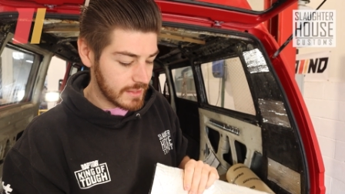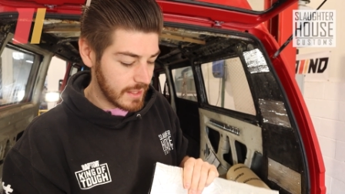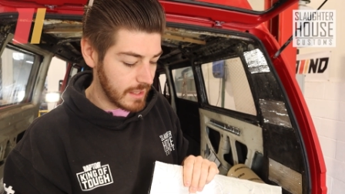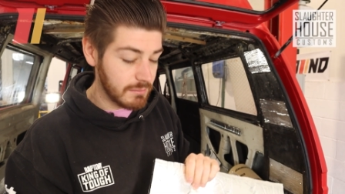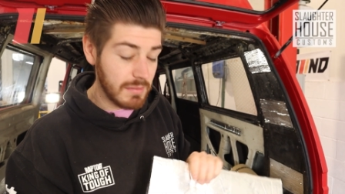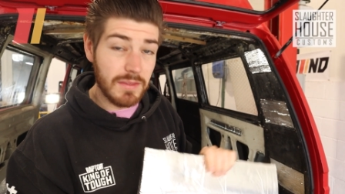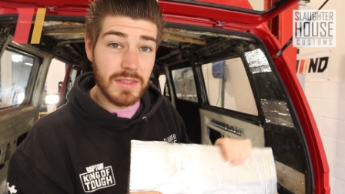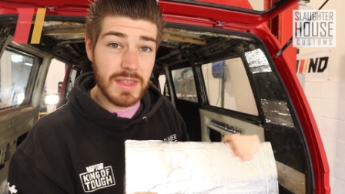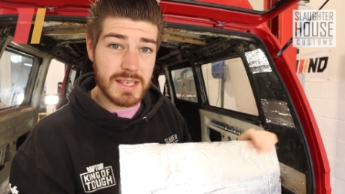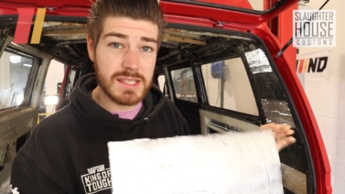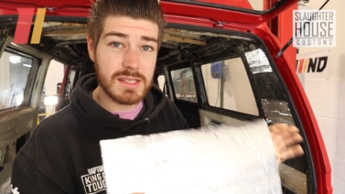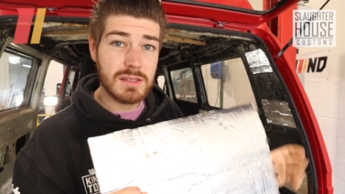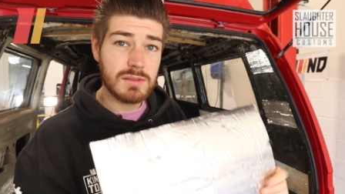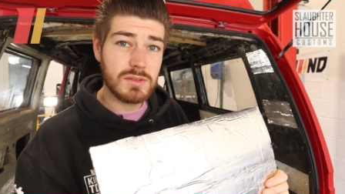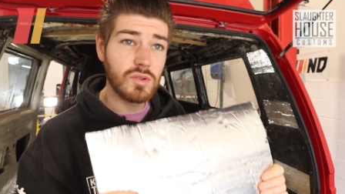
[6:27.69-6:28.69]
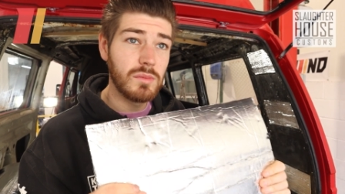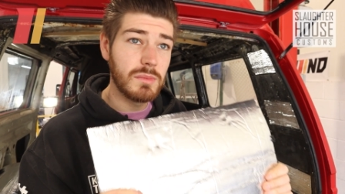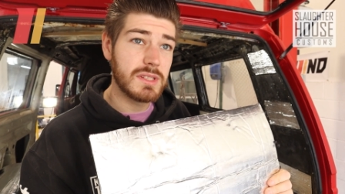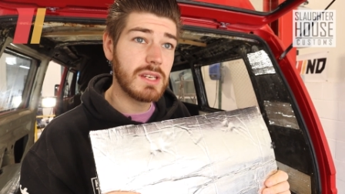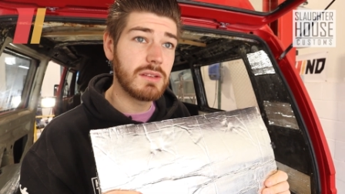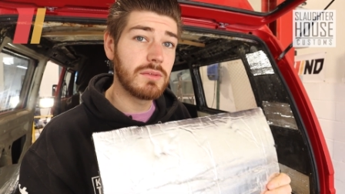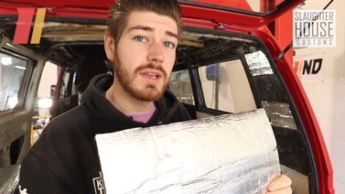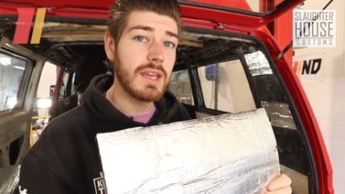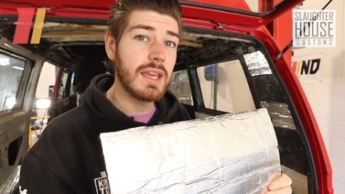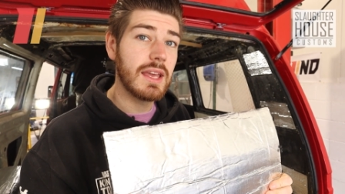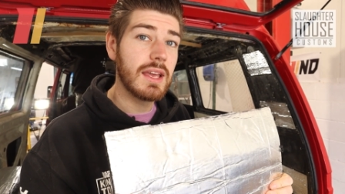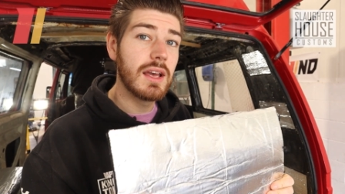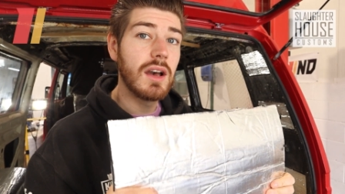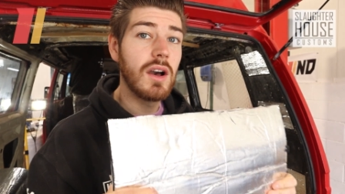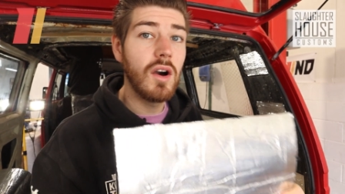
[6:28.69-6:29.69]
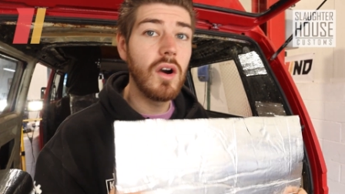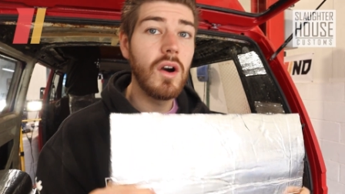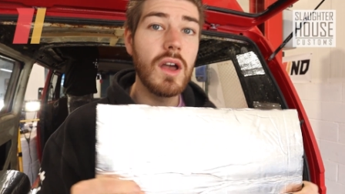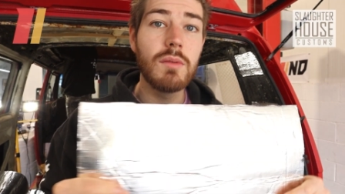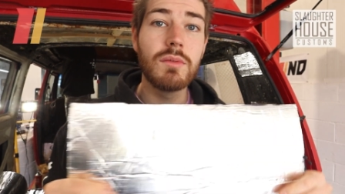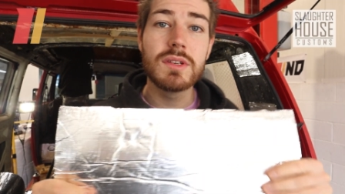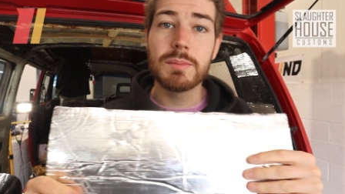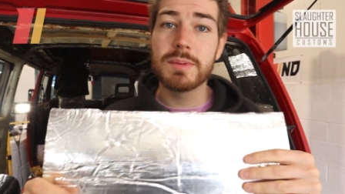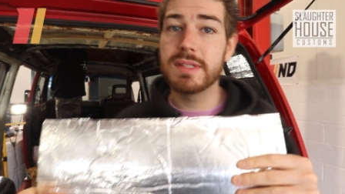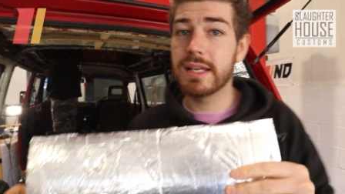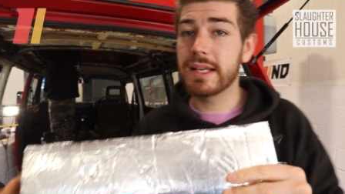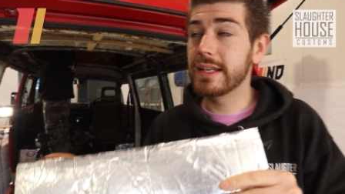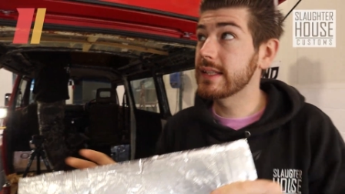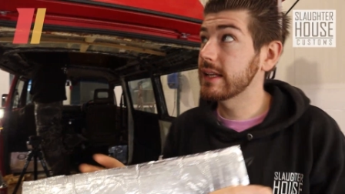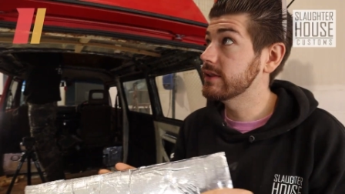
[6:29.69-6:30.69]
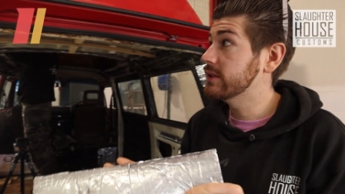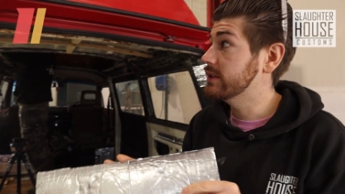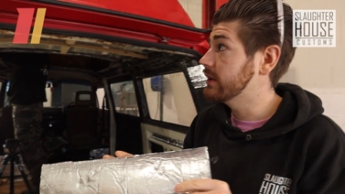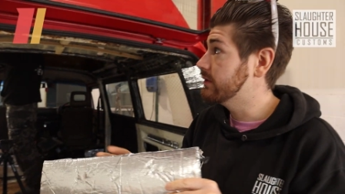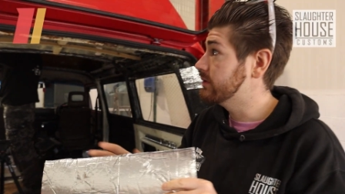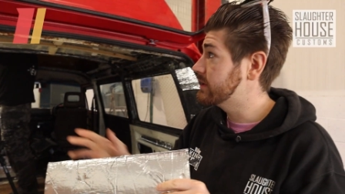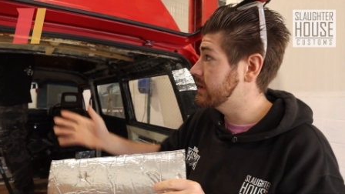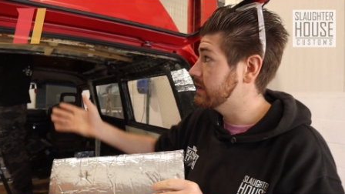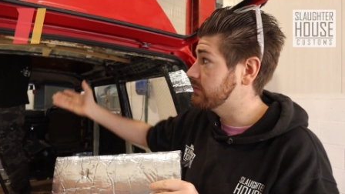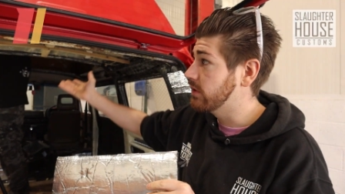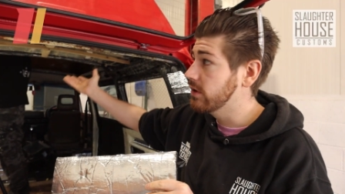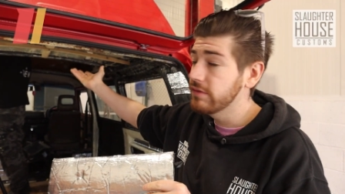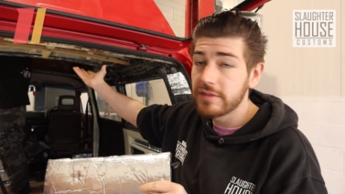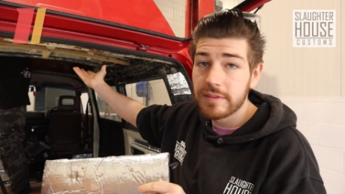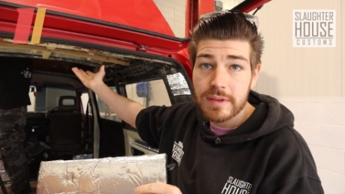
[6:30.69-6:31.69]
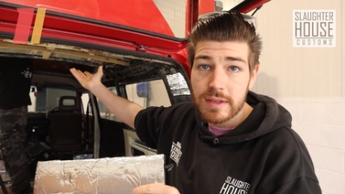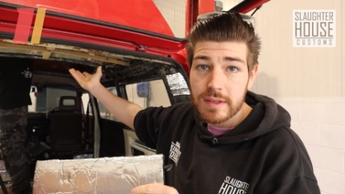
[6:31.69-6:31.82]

And this sort of material here, I would particularly tend to use in the roof.